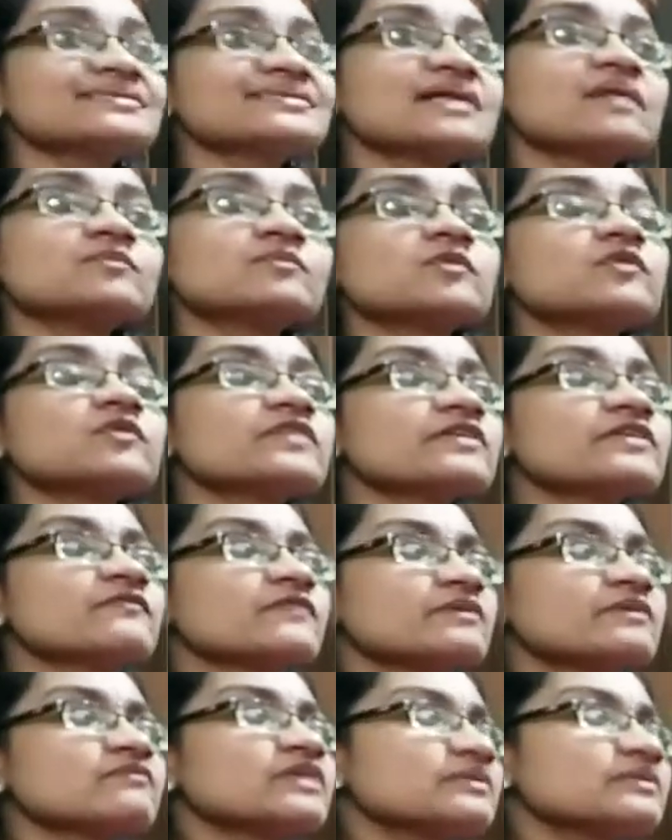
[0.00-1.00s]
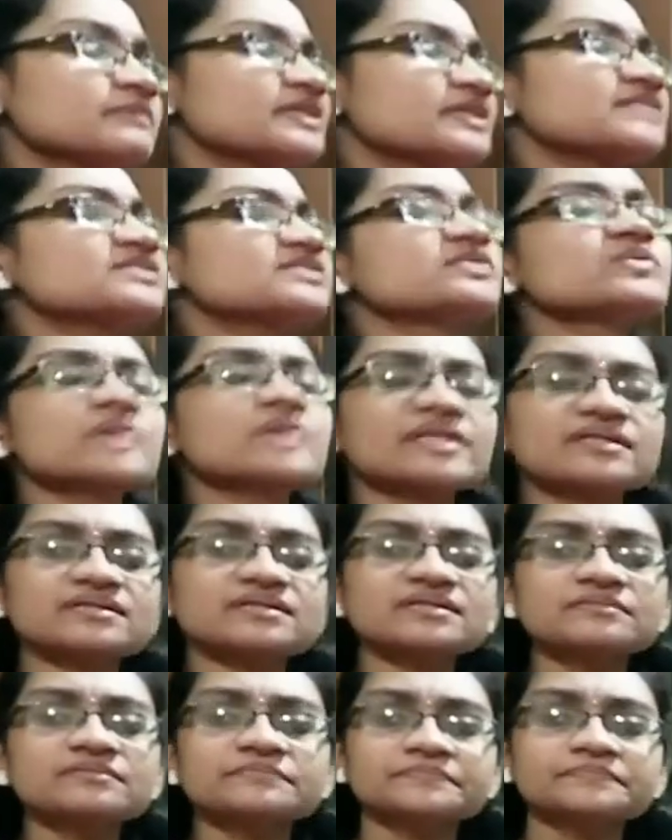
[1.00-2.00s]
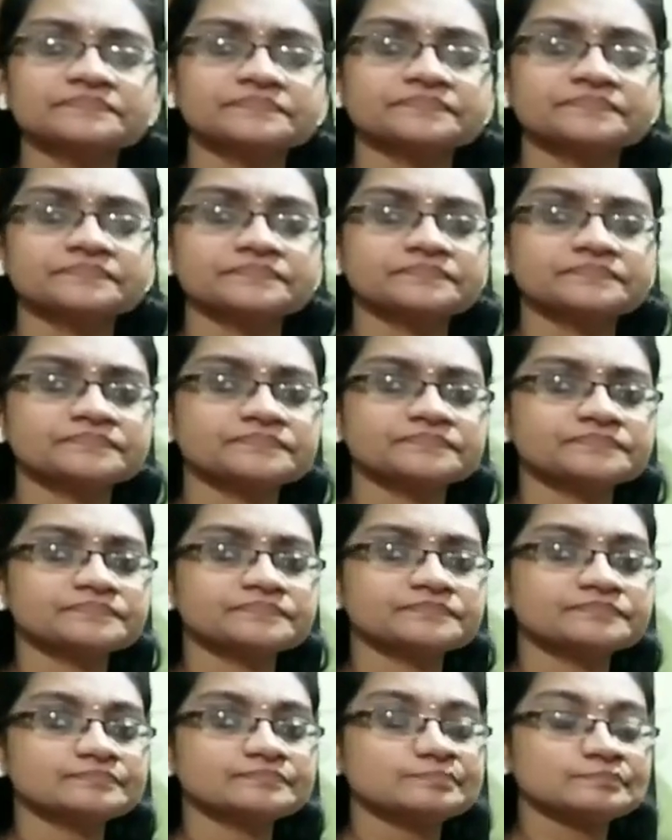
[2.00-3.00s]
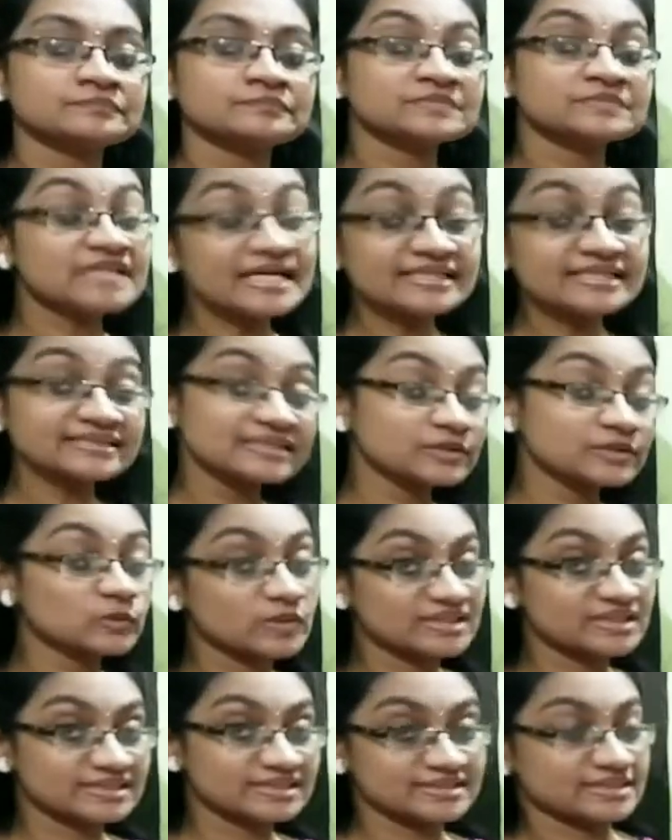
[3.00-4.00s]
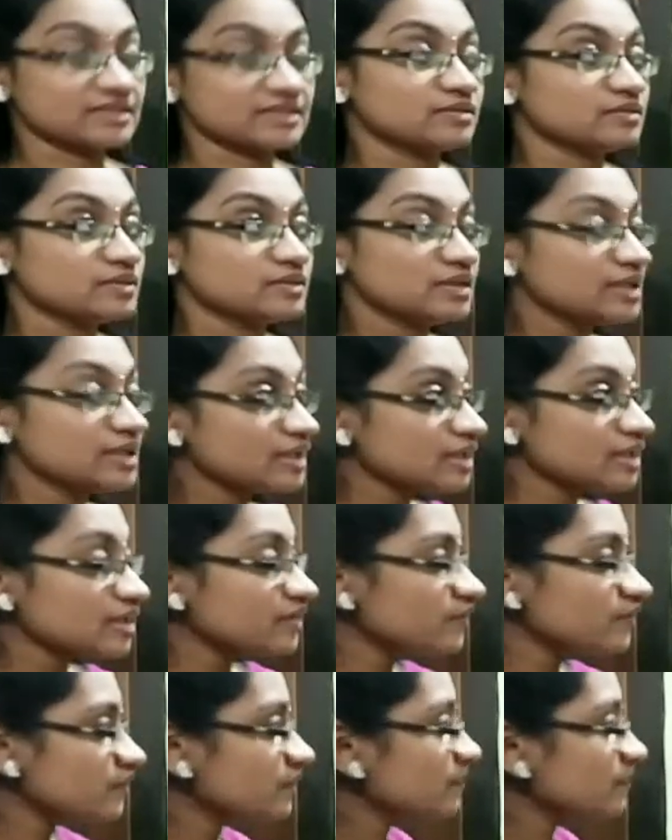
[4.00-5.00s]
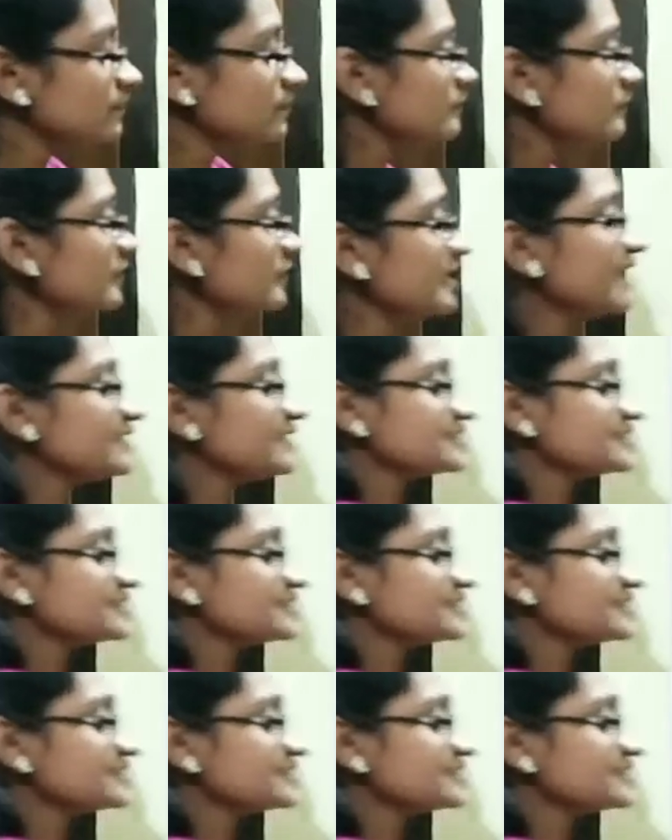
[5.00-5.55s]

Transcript: are moving from one place to another? That is a question. We are